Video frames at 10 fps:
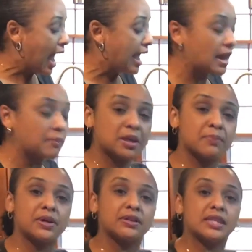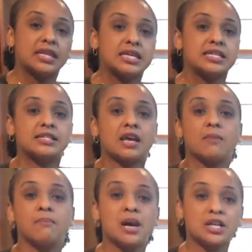and I'm going to put these
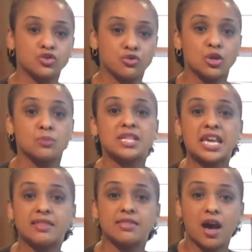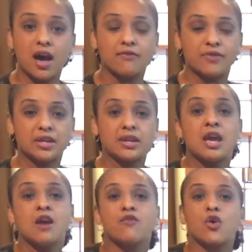mushrooms in the oven
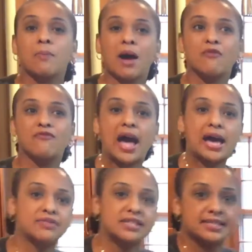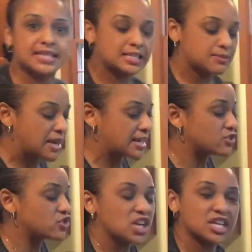for about 5 to 6
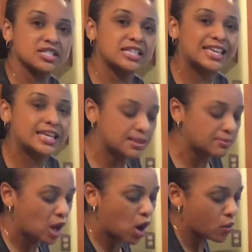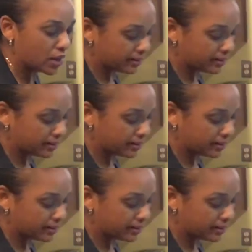minutes just to get them going.